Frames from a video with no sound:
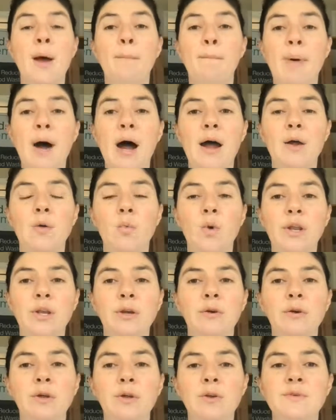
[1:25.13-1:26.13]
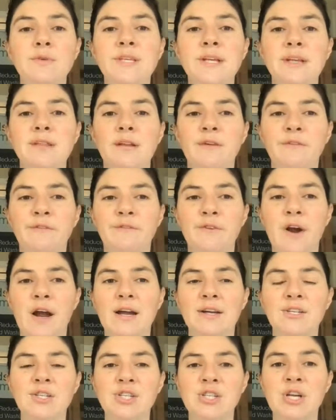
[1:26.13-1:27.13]
But when you're using the
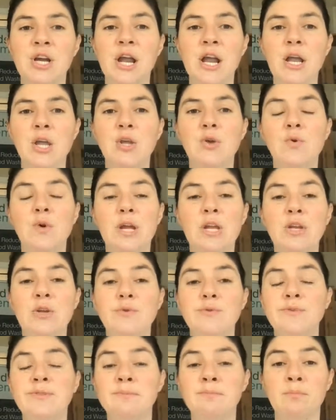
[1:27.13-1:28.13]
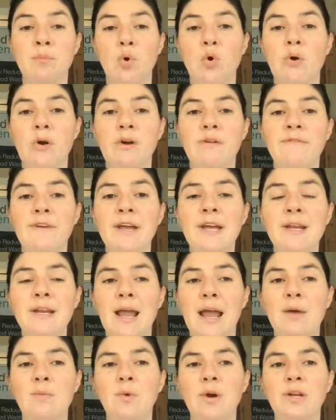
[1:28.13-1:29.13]
fresh, you can use more of it.
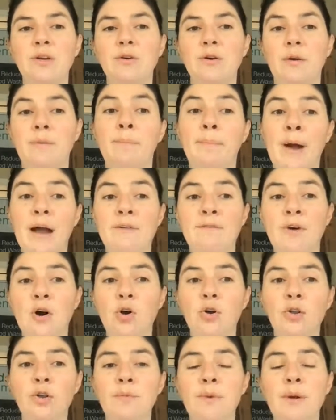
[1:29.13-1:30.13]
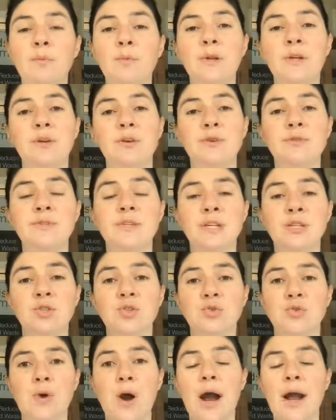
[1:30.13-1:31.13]
And when you're by volume, and when you're using
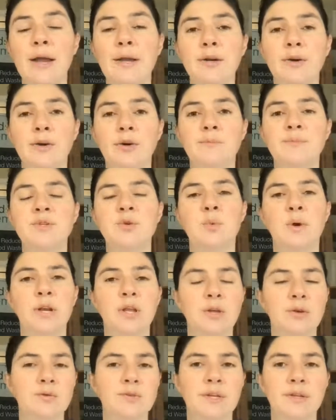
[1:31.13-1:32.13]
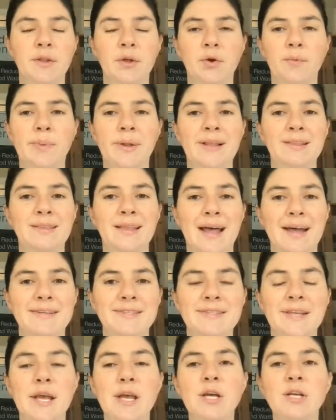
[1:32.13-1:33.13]
dried herbs, you want to use a little bit less.